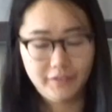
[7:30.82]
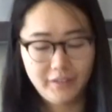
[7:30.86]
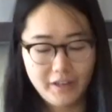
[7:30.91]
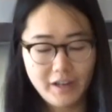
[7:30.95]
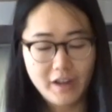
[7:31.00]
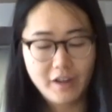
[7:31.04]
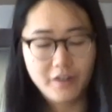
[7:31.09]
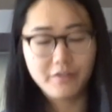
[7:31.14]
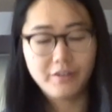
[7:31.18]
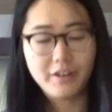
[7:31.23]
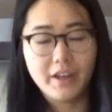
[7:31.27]

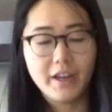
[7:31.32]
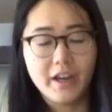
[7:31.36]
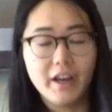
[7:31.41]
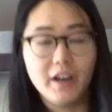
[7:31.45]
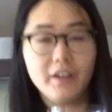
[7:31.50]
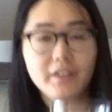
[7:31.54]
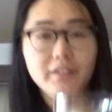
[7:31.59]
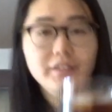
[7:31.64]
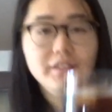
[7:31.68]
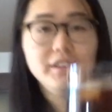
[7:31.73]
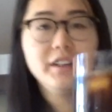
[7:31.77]
Now we
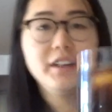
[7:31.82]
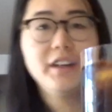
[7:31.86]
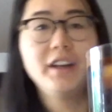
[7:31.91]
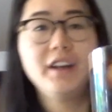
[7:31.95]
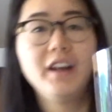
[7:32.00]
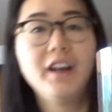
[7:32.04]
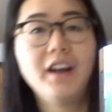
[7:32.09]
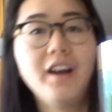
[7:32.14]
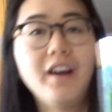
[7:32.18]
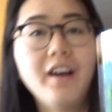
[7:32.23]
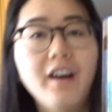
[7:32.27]
have
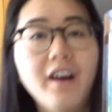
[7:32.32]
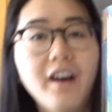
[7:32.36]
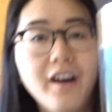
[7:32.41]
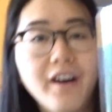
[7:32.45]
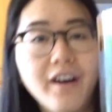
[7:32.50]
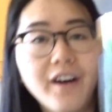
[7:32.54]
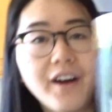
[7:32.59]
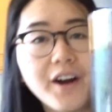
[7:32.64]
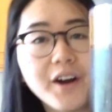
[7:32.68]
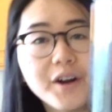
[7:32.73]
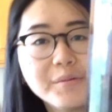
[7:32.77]

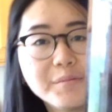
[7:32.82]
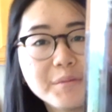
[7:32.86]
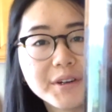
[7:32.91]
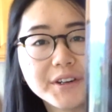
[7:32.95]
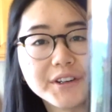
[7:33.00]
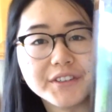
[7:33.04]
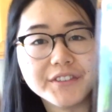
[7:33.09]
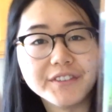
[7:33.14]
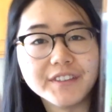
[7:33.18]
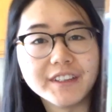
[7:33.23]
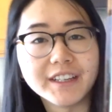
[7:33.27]
our
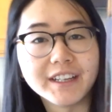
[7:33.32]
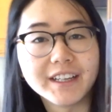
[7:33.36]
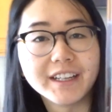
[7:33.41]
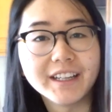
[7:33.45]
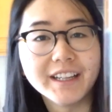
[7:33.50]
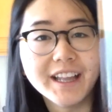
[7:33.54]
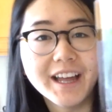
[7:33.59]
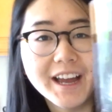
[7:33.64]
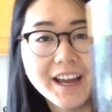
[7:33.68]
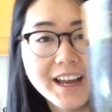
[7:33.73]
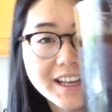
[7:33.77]
perfect
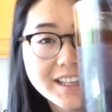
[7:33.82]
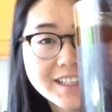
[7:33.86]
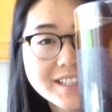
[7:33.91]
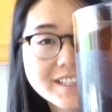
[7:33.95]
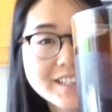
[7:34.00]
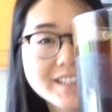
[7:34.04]
glass.